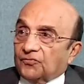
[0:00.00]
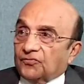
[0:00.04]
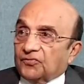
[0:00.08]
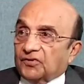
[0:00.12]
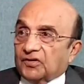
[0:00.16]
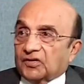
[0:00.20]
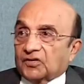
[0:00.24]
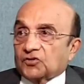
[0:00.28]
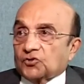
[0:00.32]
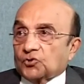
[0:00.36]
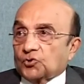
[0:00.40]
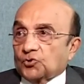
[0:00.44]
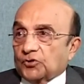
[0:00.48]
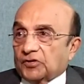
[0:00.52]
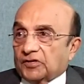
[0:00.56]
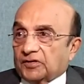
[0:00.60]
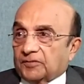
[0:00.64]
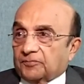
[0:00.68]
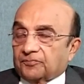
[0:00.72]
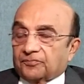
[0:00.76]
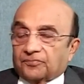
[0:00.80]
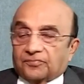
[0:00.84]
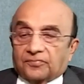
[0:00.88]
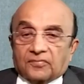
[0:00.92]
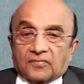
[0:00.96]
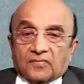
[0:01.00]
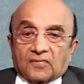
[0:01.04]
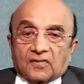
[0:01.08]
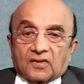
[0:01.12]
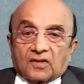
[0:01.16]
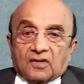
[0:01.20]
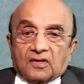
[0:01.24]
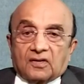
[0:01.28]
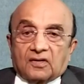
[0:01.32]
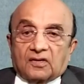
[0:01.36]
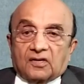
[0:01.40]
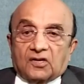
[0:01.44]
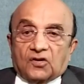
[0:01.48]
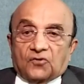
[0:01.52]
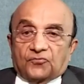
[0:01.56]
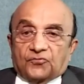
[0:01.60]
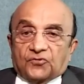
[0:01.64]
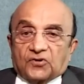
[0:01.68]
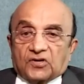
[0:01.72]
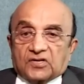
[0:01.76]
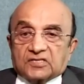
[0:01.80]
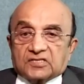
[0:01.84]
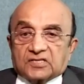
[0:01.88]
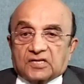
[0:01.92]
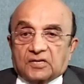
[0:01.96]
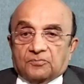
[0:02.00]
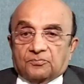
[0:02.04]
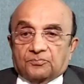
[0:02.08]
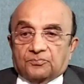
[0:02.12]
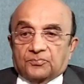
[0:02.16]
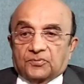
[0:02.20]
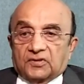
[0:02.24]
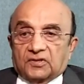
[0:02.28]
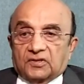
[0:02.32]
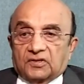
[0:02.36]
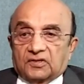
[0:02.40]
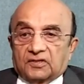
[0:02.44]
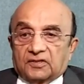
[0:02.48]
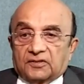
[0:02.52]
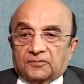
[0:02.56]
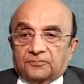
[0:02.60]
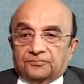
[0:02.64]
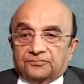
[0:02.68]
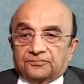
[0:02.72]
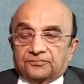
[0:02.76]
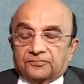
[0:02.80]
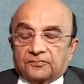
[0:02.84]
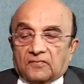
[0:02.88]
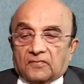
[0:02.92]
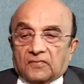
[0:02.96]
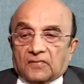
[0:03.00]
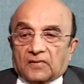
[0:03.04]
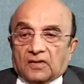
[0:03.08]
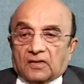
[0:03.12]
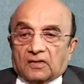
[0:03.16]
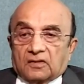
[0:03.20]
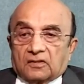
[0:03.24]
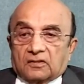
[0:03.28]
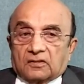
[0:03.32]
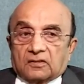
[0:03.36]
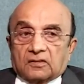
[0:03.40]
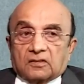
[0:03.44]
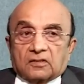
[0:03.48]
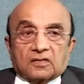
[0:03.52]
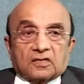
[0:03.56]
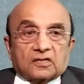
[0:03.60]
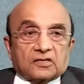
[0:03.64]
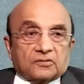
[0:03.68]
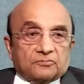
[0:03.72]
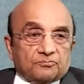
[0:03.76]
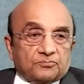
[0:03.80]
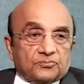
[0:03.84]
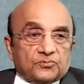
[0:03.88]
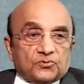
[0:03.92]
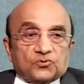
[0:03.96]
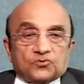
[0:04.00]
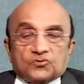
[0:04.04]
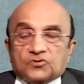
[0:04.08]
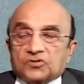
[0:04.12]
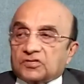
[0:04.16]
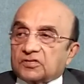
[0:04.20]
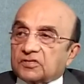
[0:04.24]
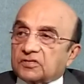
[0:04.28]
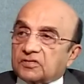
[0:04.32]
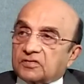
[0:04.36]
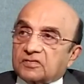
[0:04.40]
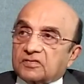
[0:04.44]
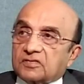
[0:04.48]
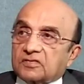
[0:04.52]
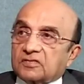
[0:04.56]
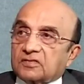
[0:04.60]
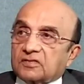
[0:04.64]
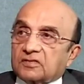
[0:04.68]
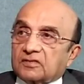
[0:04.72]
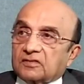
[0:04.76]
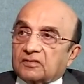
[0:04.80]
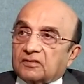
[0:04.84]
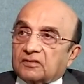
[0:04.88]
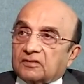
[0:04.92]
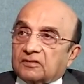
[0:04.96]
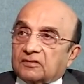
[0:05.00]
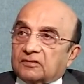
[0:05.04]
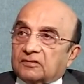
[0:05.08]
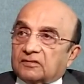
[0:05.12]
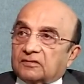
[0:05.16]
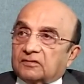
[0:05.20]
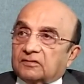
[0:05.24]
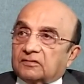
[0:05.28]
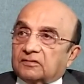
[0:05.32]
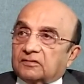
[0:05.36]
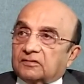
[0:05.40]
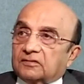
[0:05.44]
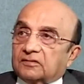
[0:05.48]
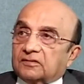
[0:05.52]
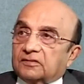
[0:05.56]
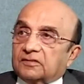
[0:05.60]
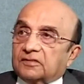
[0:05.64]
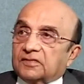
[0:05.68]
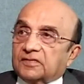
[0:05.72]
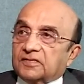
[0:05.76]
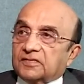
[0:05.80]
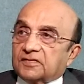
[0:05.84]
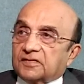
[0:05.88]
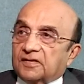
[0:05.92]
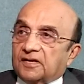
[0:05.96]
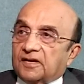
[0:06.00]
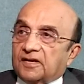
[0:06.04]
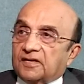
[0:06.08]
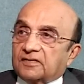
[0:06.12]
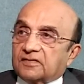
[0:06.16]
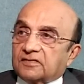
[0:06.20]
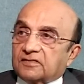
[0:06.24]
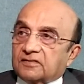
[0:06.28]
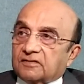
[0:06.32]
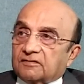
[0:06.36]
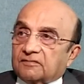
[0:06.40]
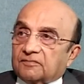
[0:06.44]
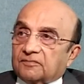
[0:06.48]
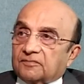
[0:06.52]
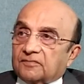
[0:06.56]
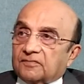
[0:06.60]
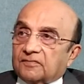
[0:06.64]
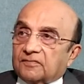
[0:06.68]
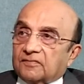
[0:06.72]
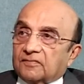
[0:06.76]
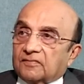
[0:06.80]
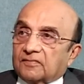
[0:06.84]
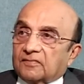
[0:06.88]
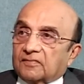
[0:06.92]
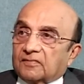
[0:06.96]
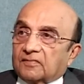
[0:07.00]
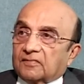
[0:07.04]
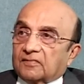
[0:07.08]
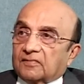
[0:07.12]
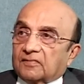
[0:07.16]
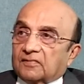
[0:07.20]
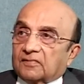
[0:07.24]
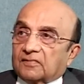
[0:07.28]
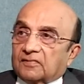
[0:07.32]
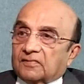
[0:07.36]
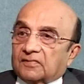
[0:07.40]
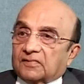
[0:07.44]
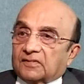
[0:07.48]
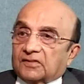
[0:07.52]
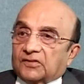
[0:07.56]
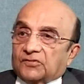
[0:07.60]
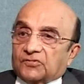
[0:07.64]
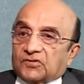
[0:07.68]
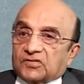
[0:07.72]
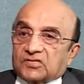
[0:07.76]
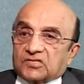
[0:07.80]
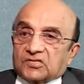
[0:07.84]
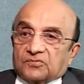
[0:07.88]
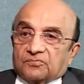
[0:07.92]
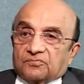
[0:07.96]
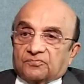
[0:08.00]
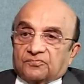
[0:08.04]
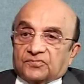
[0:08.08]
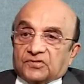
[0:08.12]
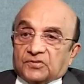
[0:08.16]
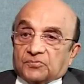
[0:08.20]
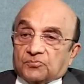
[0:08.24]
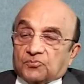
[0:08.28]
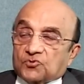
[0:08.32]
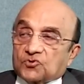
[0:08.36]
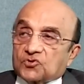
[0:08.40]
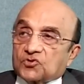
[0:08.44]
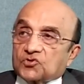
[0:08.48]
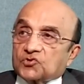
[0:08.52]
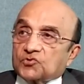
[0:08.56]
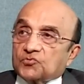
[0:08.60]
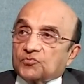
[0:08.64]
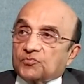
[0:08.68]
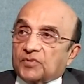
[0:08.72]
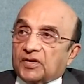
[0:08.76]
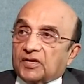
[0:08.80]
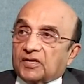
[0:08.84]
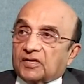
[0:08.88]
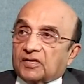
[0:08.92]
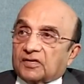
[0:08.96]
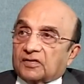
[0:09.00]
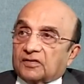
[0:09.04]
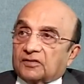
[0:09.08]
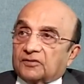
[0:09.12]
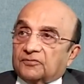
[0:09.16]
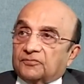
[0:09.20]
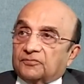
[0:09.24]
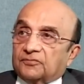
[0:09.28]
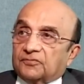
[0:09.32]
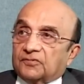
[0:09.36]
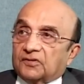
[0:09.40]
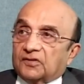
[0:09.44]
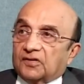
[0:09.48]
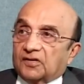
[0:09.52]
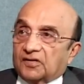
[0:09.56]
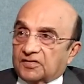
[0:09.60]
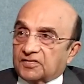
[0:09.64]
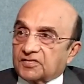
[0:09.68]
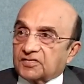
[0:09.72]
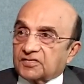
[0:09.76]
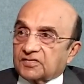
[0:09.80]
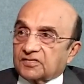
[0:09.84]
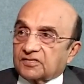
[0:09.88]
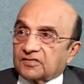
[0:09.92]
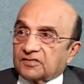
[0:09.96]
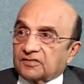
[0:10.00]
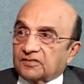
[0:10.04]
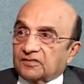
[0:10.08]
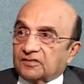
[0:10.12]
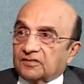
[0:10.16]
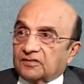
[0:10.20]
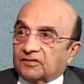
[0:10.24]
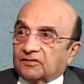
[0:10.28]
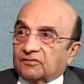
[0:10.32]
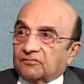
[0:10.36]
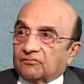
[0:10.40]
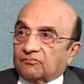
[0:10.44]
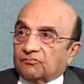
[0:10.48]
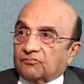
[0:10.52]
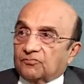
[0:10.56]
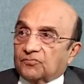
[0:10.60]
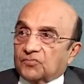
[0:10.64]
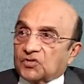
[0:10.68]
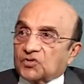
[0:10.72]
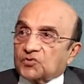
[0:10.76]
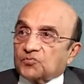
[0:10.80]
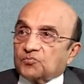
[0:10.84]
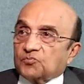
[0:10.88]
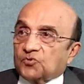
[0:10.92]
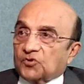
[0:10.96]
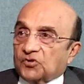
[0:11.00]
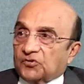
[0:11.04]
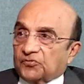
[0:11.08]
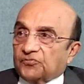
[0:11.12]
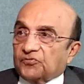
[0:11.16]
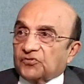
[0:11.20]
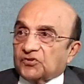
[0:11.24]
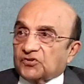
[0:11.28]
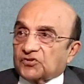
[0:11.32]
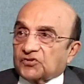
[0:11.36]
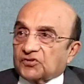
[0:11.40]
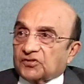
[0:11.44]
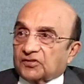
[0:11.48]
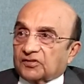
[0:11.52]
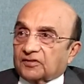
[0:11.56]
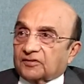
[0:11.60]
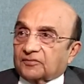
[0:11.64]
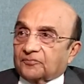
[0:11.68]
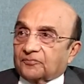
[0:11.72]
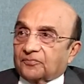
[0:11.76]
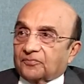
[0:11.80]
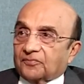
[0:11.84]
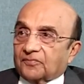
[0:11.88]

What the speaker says: we are growing. Now, for example, the computers, the internet, they were supposed to make us much more efficient.